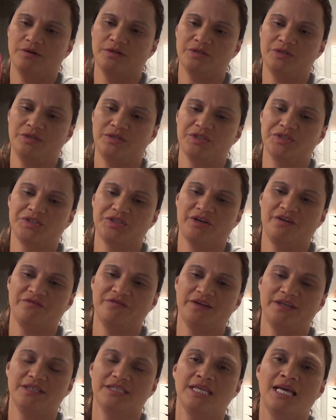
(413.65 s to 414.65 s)
or to the
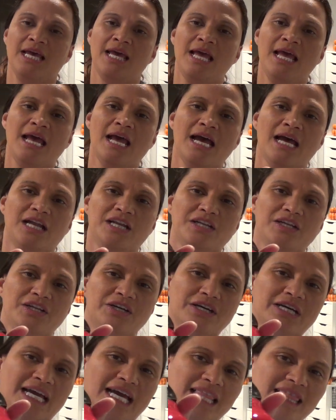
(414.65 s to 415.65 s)
surface.
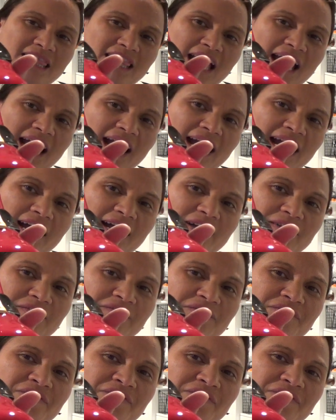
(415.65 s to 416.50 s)
Look at that.